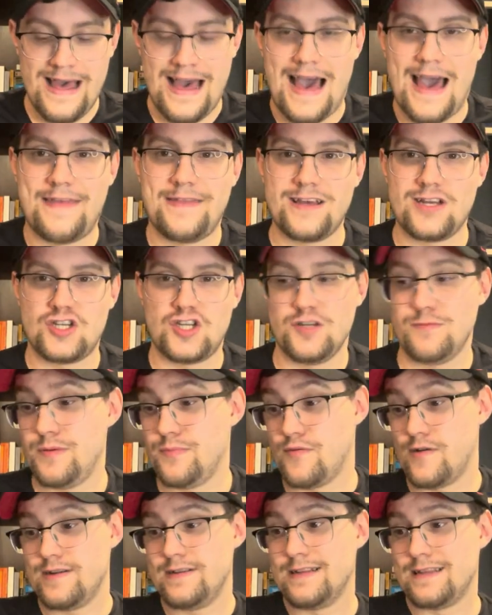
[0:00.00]
I think it should be
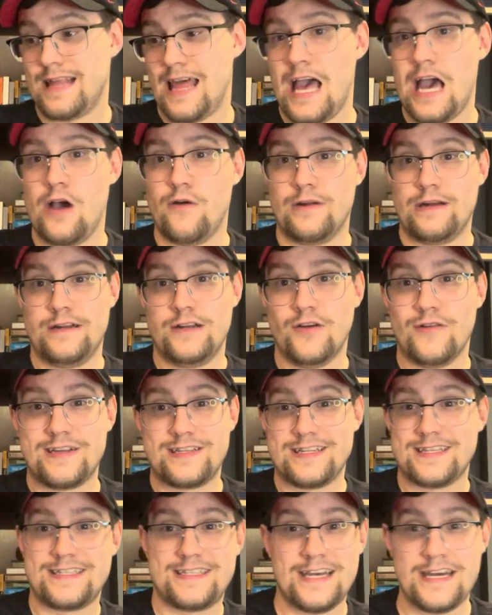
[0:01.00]
Brandon Lau, and I know I
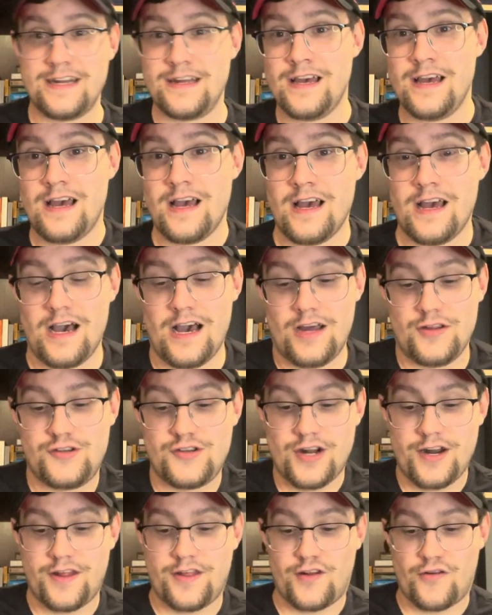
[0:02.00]
just said
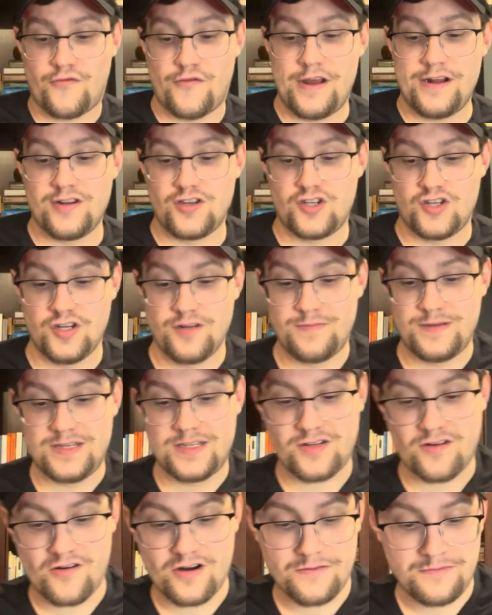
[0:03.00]
Jonathan Aranda shouldn't be
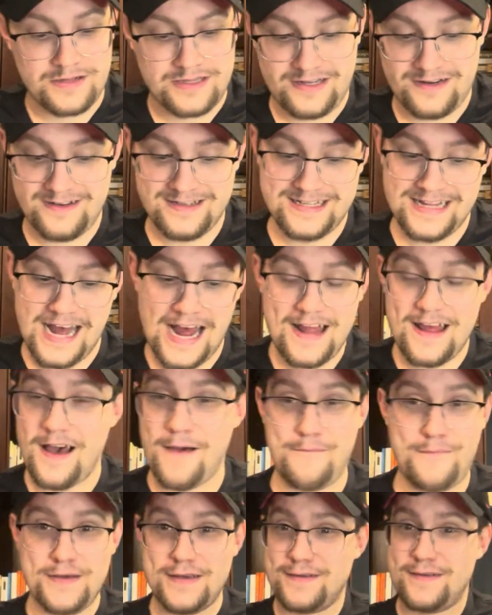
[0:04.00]
starting, but there's not
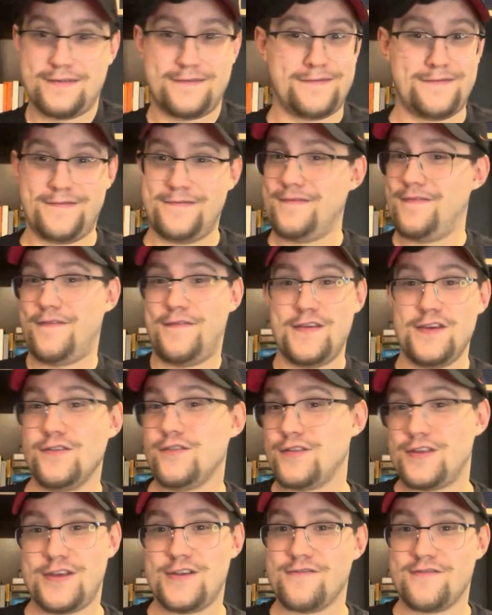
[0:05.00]
a big
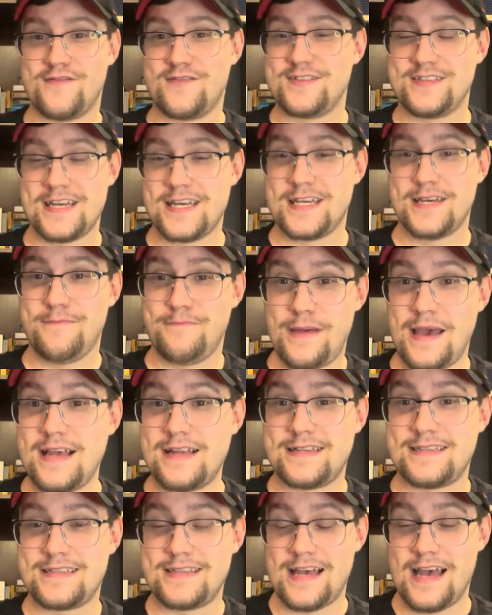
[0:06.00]
field here for second
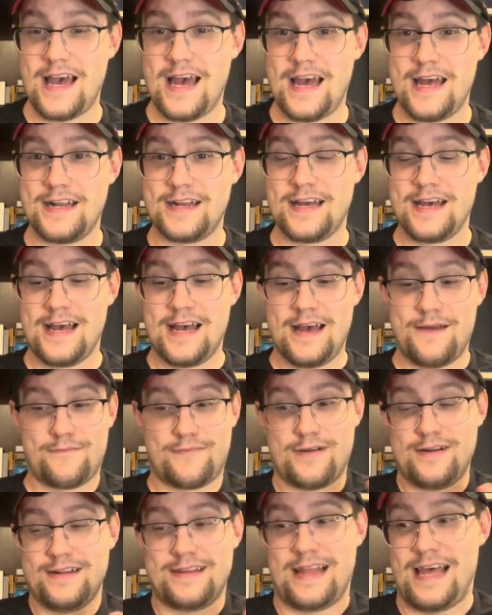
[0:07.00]
base, and
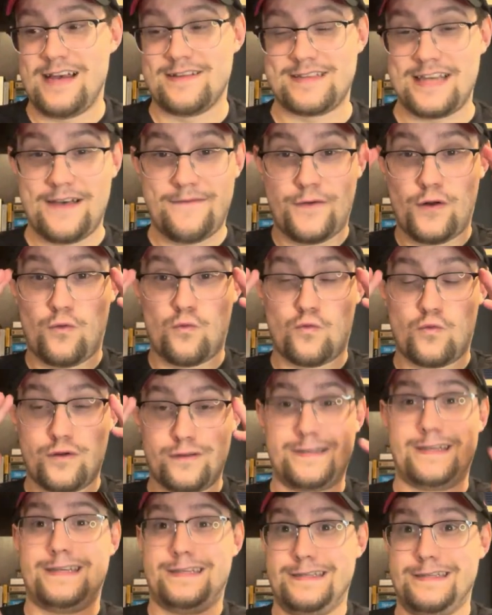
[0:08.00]
Brandon Lau is having a
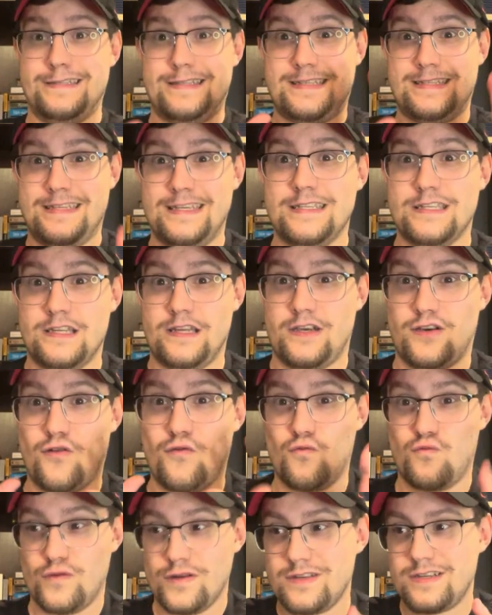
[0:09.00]
really good season, like a
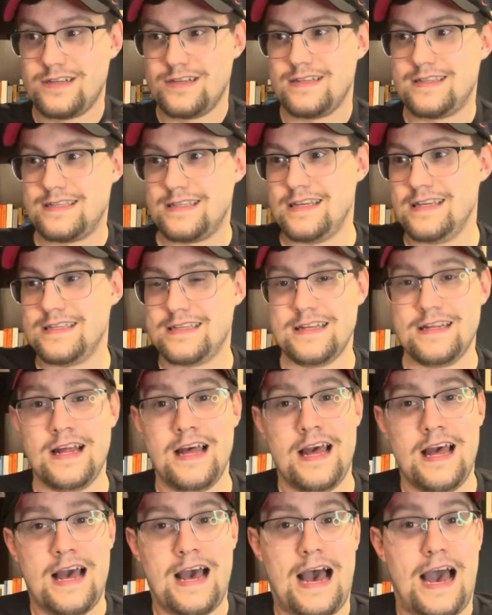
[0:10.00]
really good season.
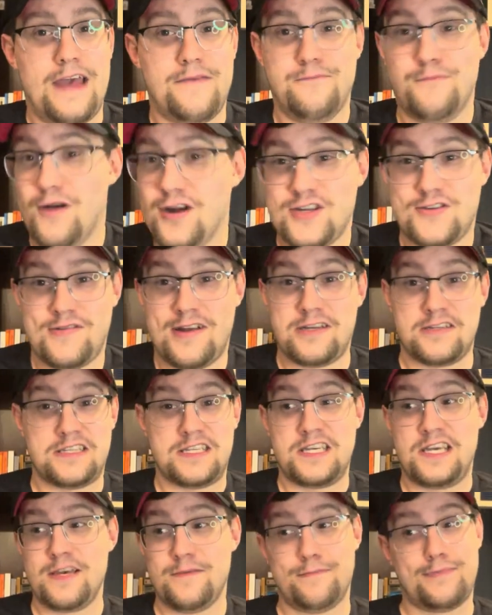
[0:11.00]
I'd much rather
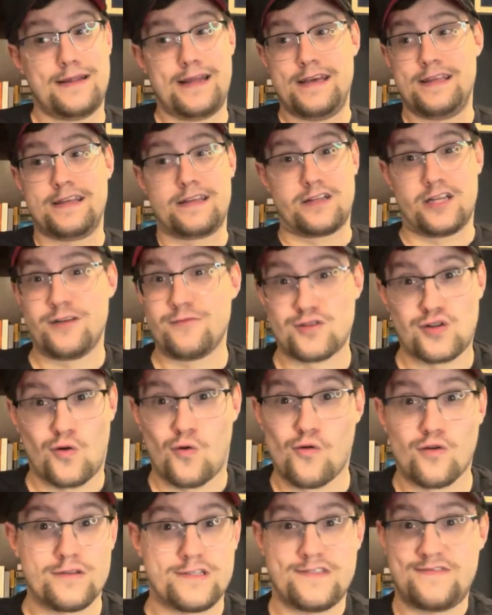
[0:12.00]
see him play than Gleyber
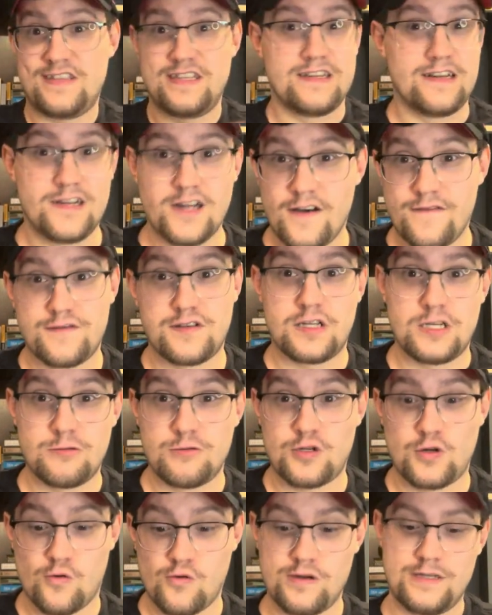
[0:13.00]
Torres. I've seen enough of
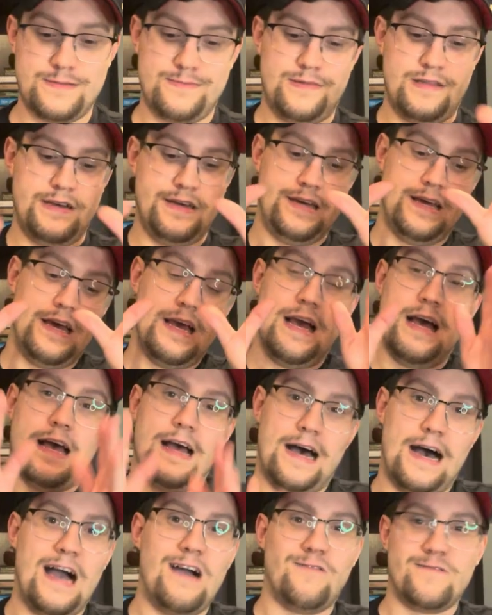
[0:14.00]
Gleyber Torres play.
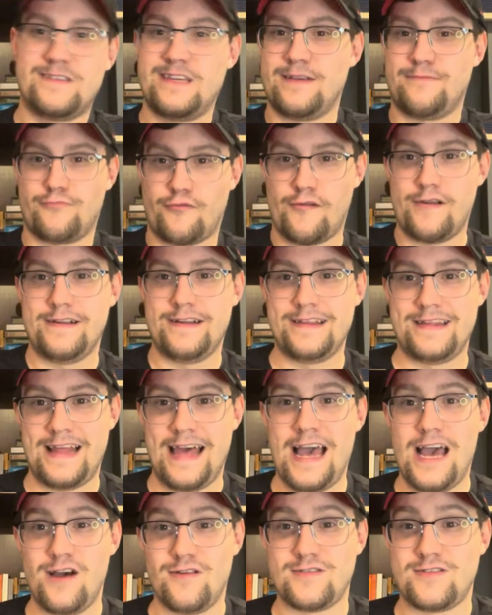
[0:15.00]
I will take Brandon
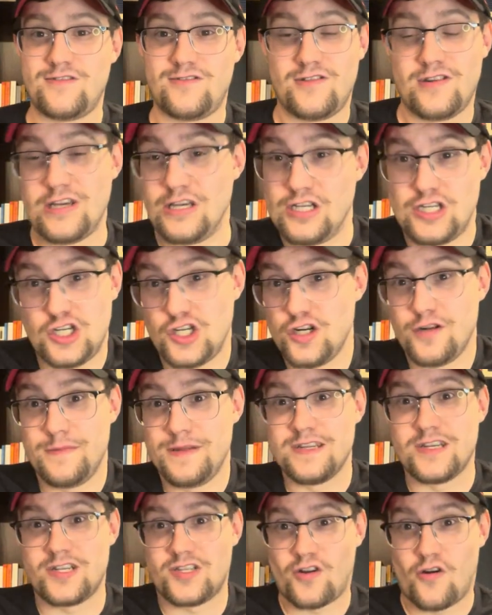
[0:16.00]
Lau. He should have
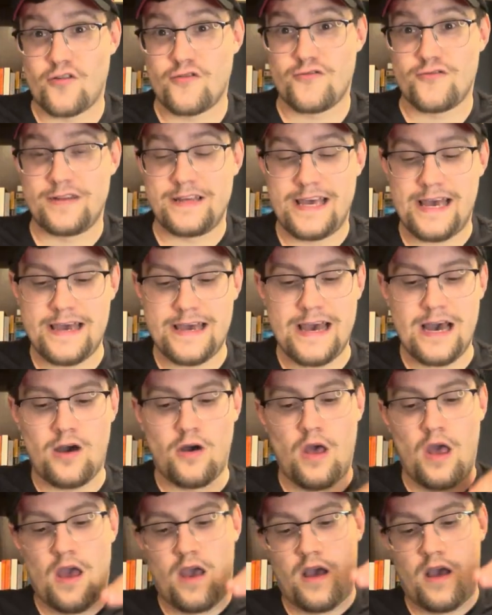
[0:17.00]
been the starter in the AL.